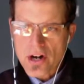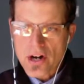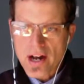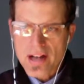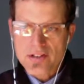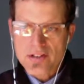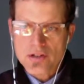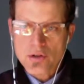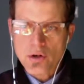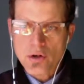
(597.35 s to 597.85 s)

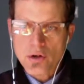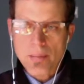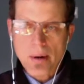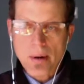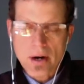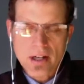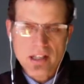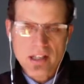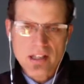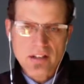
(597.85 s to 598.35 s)
High School
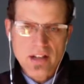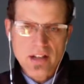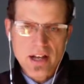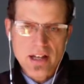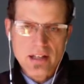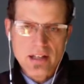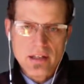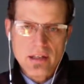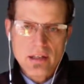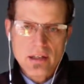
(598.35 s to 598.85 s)
parking
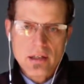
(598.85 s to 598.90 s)
lot